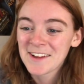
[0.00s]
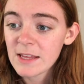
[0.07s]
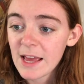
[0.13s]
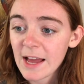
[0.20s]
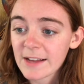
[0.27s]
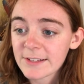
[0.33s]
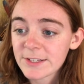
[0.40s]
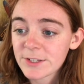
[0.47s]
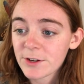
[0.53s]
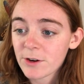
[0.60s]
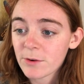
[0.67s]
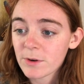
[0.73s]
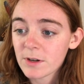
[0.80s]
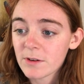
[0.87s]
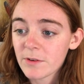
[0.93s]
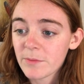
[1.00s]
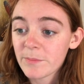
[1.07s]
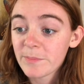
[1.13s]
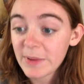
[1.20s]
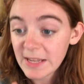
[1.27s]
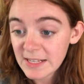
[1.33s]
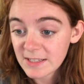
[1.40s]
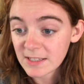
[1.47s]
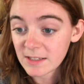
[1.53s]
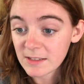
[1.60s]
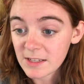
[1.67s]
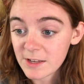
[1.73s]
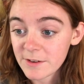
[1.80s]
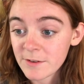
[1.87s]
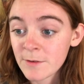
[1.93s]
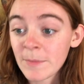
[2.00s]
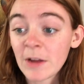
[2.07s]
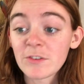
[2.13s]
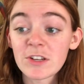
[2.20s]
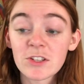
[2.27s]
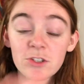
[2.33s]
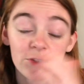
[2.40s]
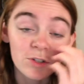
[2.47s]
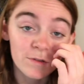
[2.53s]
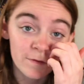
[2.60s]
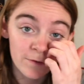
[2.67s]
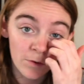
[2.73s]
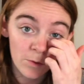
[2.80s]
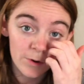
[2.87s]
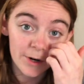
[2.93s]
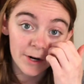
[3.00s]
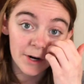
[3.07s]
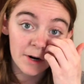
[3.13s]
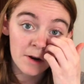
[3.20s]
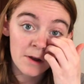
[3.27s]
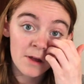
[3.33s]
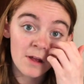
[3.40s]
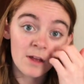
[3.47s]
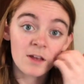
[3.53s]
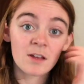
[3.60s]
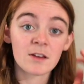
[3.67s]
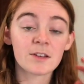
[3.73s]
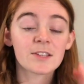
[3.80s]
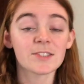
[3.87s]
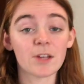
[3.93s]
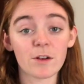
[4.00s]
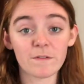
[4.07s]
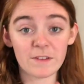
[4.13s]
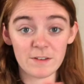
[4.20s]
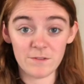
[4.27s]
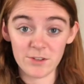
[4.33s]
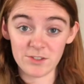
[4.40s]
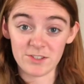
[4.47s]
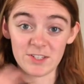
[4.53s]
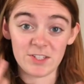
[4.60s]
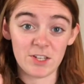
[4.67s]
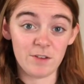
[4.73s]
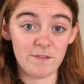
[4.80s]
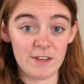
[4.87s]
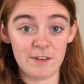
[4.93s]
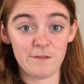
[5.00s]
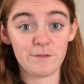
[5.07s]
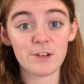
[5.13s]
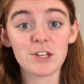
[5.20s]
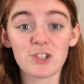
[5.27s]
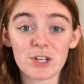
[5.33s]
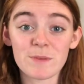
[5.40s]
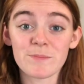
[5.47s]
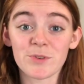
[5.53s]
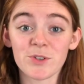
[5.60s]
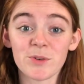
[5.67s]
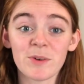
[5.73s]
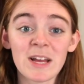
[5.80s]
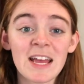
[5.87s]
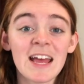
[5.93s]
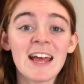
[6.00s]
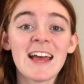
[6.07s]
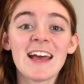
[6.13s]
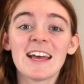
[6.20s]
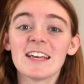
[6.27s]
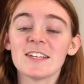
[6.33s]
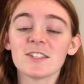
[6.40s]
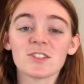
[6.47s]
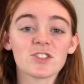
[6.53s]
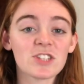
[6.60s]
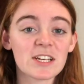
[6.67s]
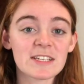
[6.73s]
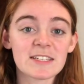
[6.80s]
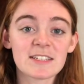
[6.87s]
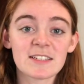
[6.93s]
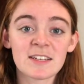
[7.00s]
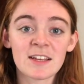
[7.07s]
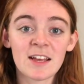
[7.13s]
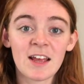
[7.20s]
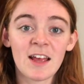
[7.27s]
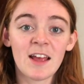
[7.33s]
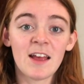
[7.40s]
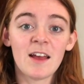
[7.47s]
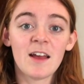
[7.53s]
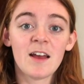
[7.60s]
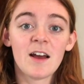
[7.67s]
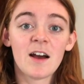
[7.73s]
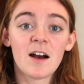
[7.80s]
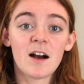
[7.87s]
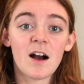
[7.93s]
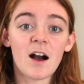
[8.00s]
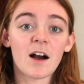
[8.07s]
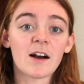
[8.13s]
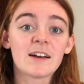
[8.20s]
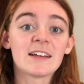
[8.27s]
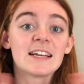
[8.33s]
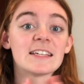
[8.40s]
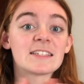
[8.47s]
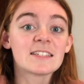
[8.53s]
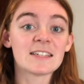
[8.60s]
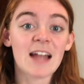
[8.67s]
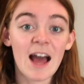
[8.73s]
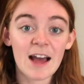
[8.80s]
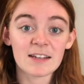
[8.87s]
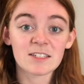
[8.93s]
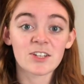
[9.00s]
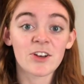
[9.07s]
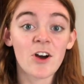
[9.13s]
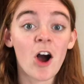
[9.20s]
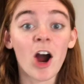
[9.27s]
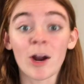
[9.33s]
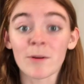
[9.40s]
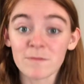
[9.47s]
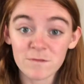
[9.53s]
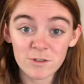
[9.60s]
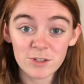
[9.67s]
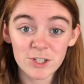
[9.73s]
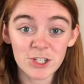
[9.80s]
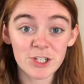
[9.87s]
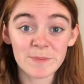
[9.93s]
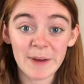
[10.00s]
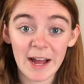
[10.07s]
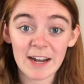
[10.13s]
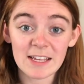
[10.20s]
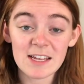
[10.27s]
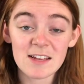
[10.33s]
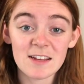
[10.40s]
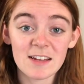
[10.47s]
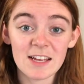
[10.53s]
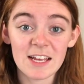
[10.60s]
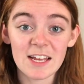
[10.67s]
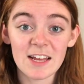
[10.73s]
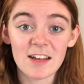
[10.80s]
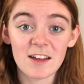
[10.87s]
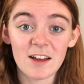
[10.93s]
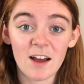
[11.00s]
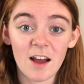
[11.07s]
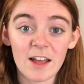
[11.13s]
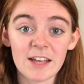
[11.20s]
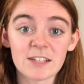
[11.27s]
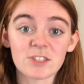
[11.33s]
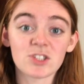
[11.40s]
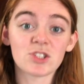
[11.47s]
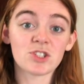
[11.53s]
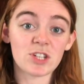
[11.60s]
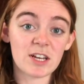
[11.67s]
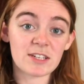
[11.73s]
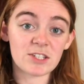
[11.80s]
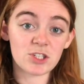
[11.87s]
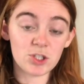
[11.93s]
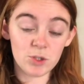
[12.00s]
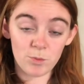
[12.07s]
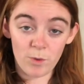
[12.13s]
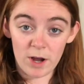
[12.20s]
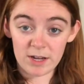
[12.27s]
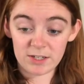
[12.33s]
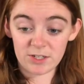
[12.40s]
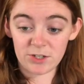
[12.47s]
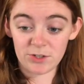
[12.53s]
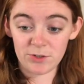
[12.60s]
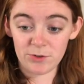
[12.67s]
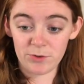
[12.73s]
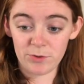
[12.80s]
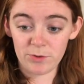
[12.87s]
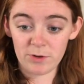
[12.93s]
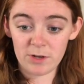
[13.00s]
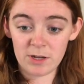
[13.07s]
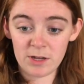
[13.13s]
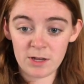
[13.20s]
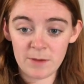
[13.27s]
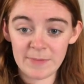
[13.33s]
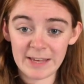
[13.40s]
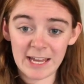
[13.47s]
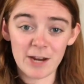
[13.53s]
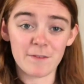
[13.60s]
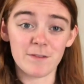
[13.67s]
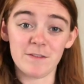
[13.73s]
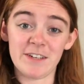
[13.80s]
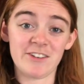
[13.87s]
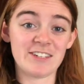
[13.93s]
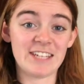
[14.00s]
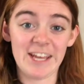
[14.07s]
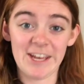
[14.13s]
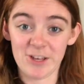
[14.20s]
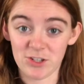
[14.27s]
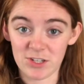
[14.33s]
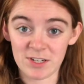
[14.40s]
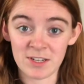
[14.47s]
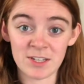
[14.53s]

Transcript: Yeah, so basically my research for sulfate versus sulfate-free shampoo is just it's not harmful to your body. It's just you want to be careful of irritation.